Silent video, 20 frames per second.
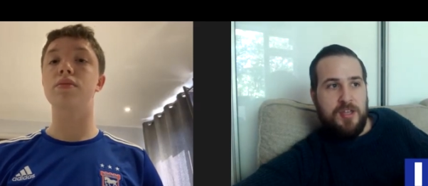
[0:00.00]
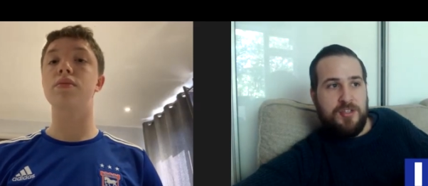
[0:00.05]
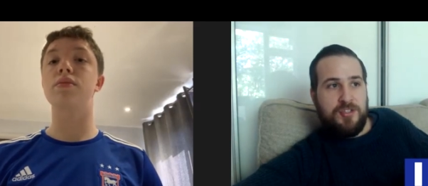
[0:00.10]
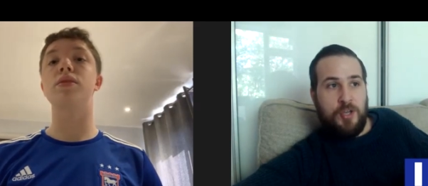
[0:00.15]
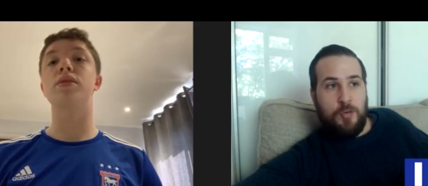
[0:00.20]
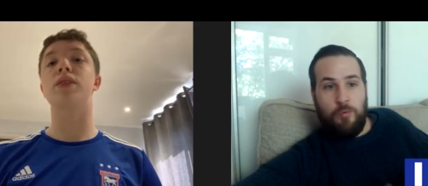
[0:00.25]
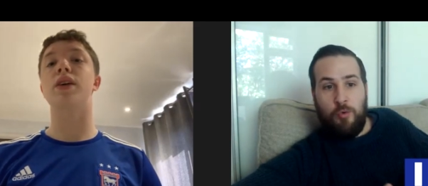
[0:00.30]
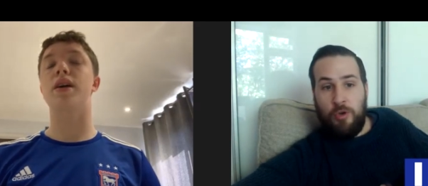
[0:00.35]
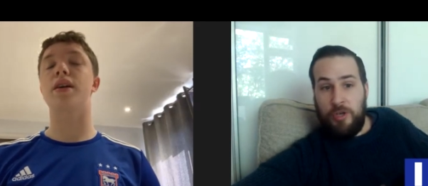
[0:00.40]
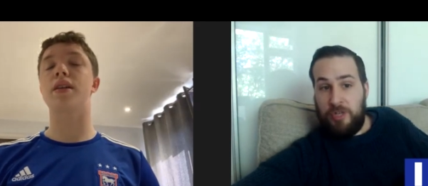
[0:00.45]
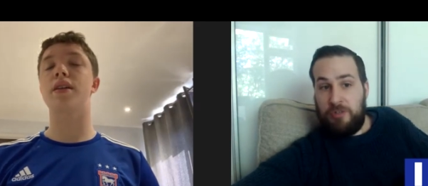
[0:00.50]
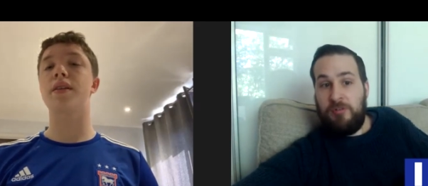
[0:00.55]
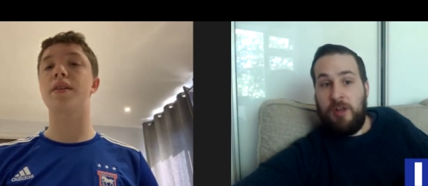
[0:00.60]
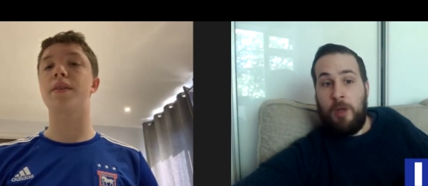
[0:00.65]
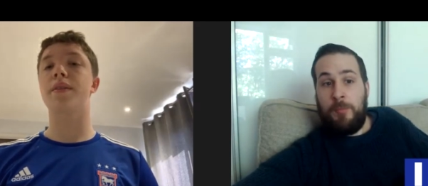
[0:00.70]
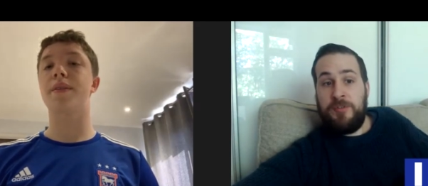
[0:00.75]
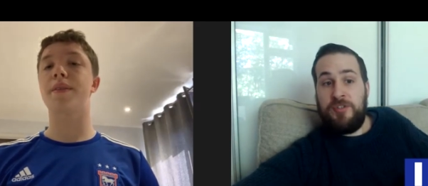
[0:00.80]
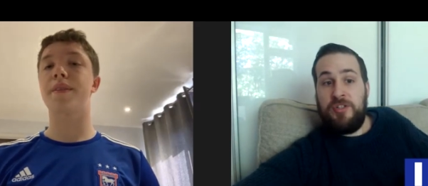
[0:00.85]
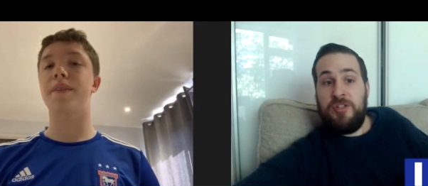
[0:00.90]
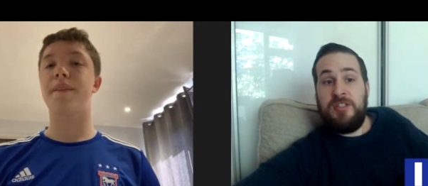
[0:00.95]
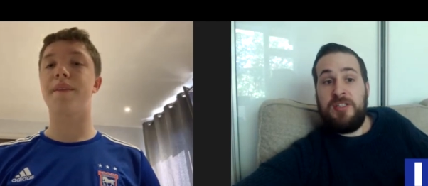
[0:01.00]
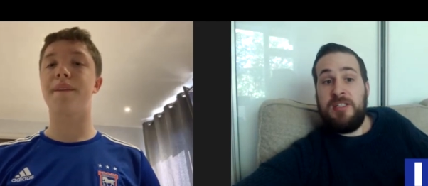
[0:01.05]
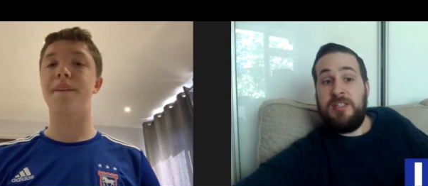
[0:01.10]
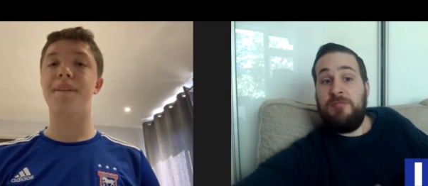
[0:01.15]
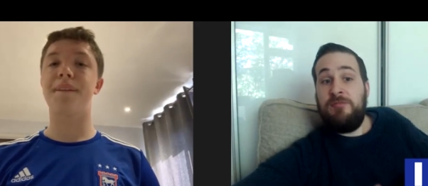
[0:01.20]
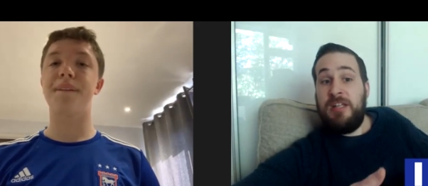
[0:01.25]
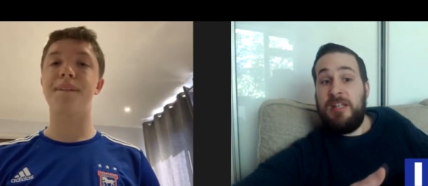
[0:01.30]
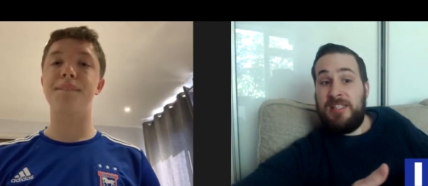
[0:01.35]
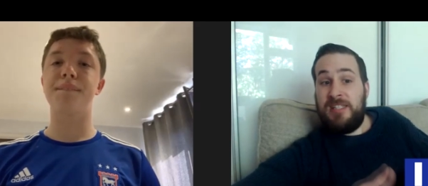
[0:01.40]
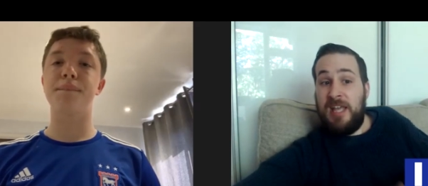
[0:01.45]
Speaker 1: So, exactly. what a great opportunity
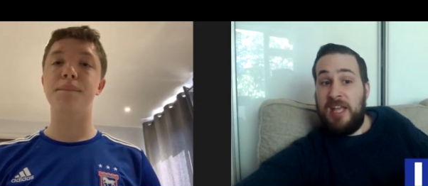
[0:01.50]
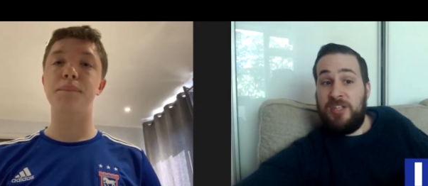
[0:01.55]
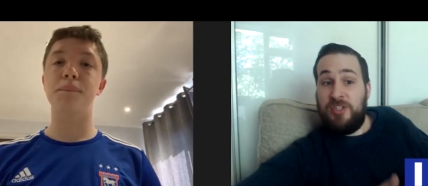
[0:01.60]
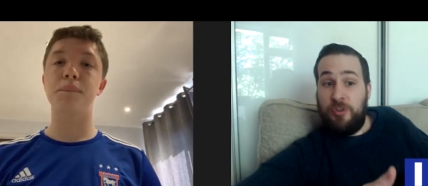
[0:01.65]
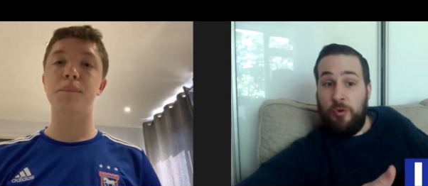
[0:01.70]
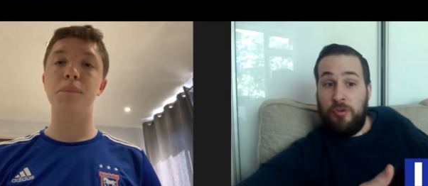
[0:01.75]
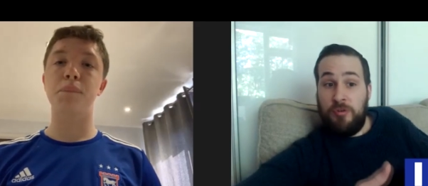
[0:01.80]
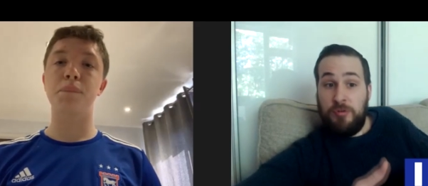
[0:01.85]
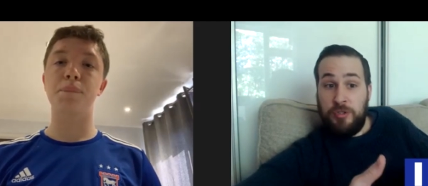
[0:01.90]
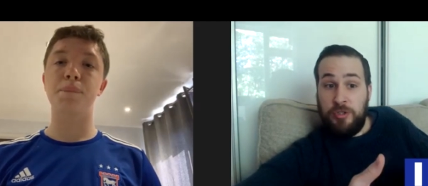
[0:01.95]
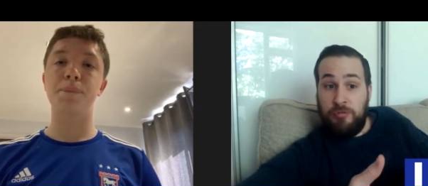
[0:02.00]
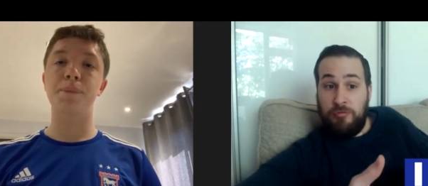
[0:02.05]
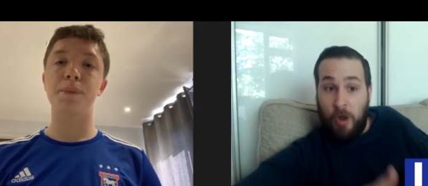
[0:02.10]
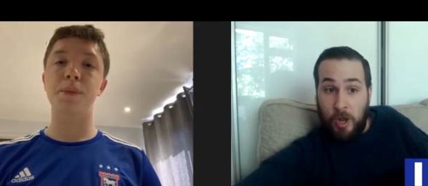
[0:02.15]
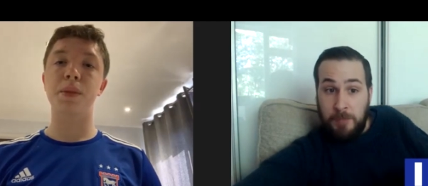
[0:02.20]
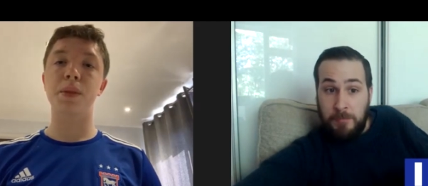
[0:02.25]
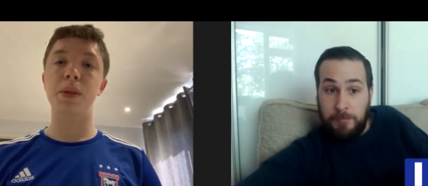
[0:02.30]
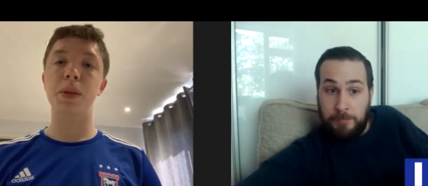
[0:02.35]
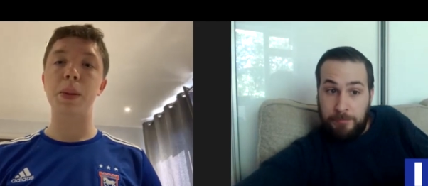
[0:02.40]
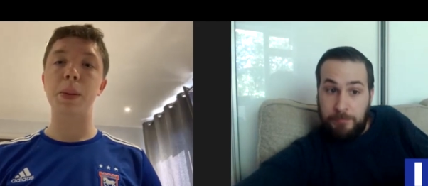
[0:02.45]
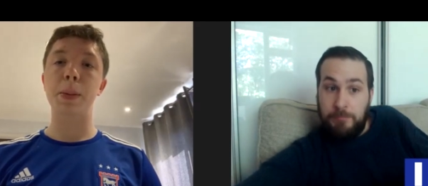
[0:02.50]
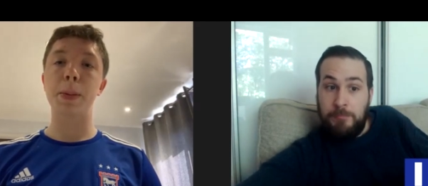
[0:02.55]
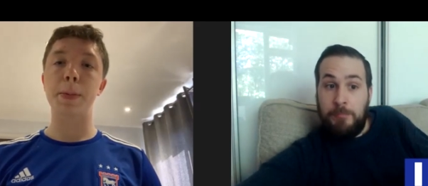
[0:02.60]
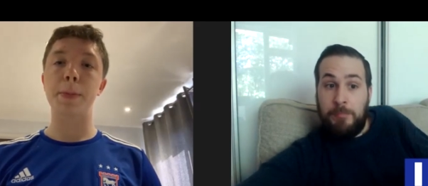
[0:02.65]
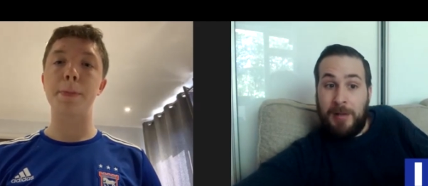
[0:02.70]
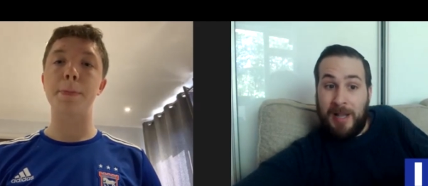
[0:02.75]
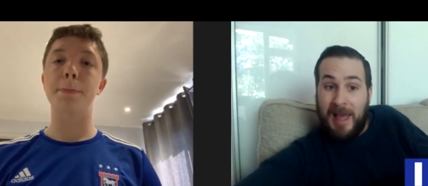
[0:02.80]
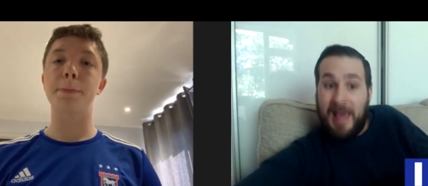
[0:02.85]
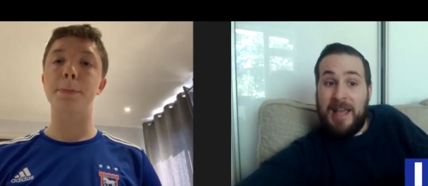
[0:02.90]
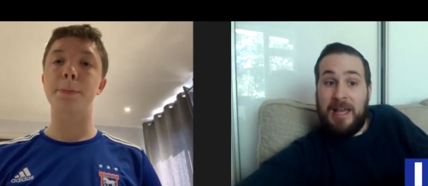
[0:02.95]
to really test your, your own
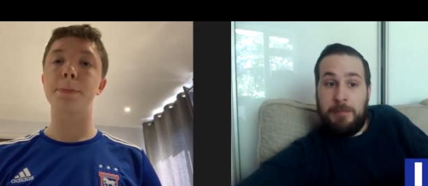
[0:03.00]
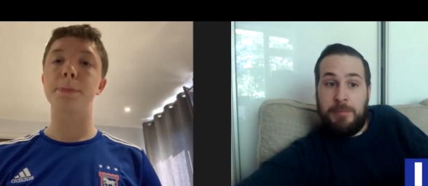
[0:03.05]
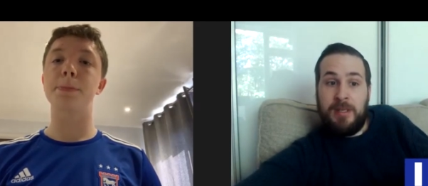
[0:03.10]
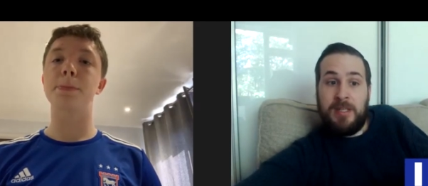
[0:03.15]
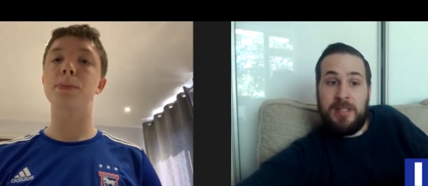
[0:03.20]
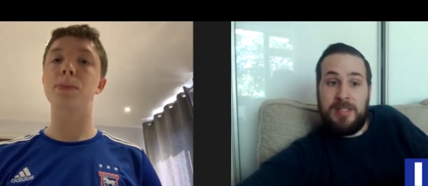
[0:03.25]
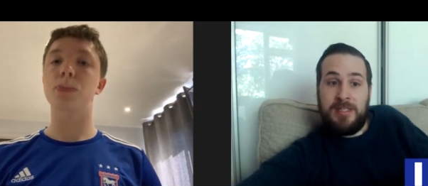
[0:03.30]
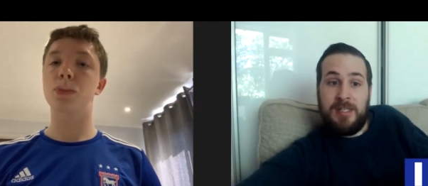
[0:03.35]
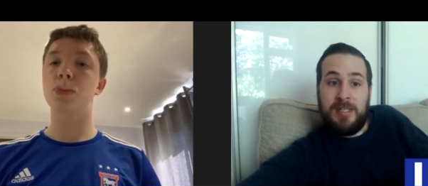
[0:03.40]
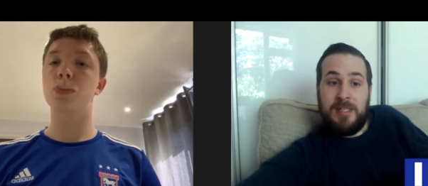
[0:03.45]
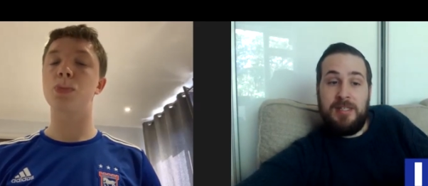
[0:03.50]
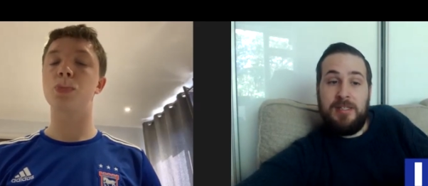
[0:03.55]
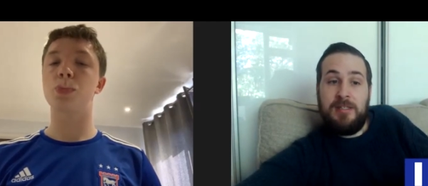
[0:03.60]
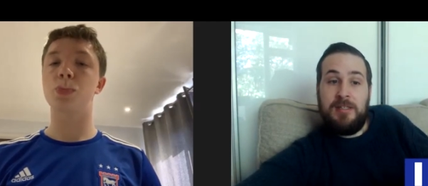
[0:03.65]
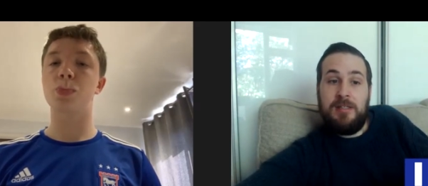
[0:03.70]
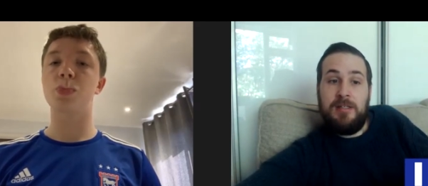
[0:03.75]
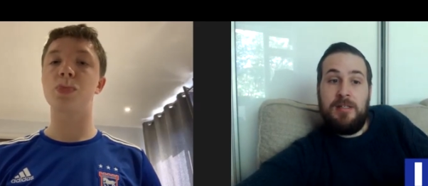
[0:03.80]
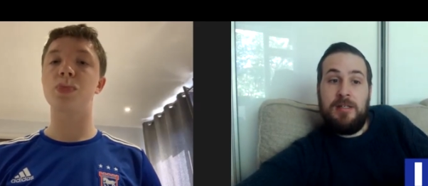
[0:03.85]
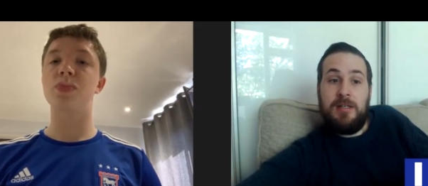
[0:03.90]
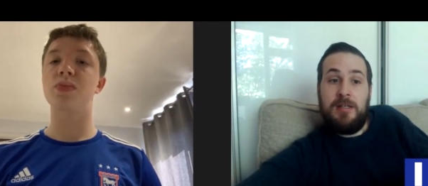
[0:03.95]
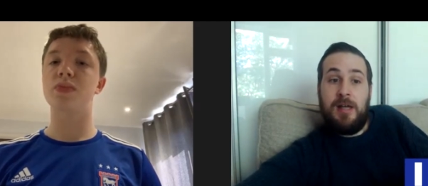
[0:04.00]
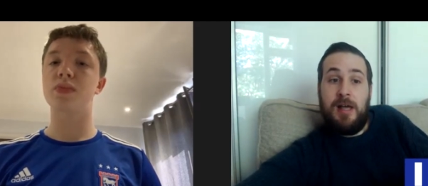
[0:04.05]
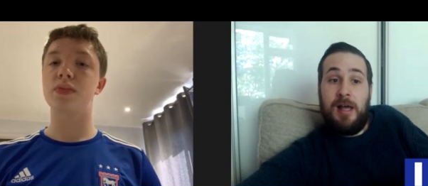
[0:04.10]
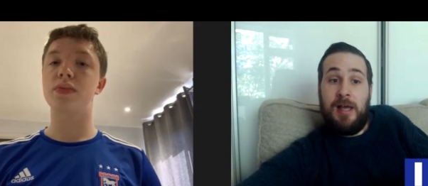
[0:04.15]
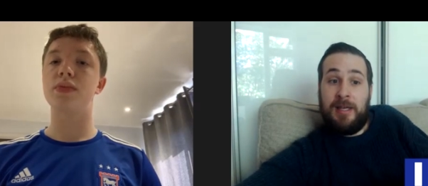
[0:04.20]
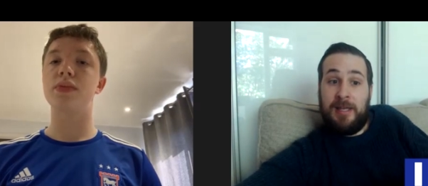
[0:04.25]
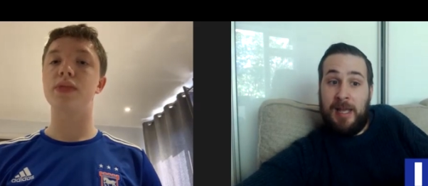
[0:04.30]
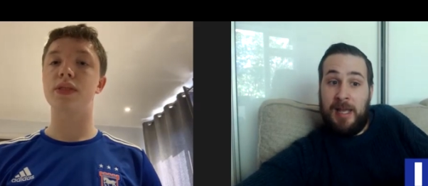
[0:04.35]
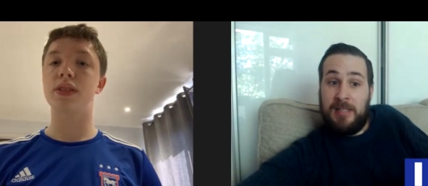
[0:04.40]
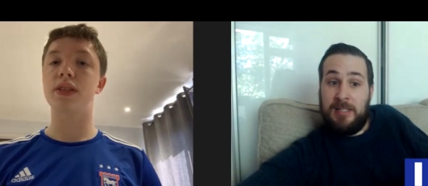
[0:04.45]
playing ability
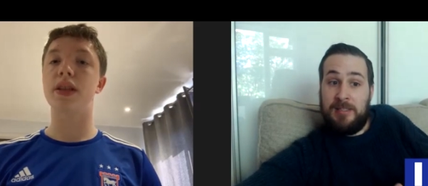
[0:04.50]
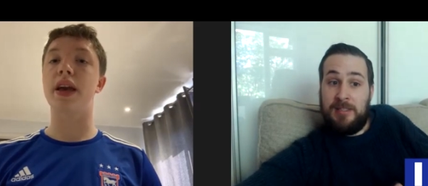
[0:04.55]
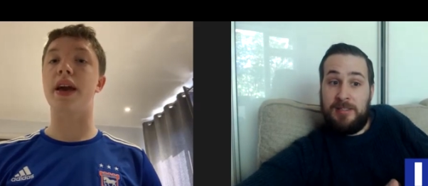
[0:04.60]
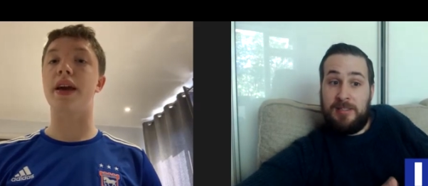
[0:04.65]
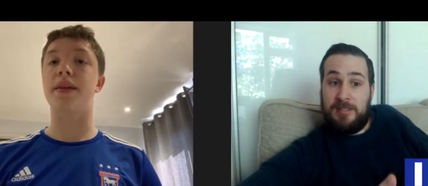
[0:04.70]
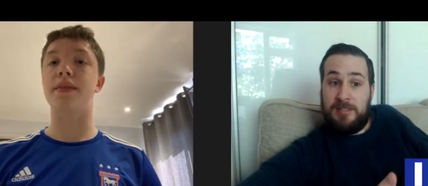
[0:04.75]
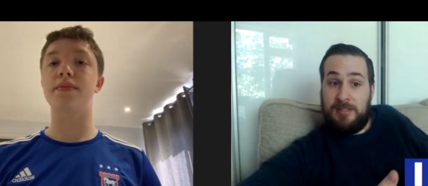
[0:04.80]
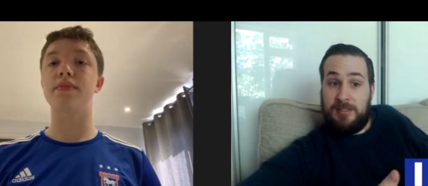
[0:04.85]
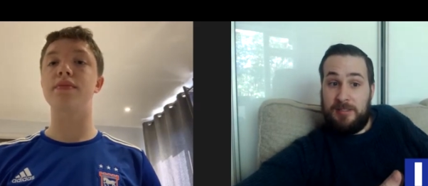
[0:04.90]
against yeah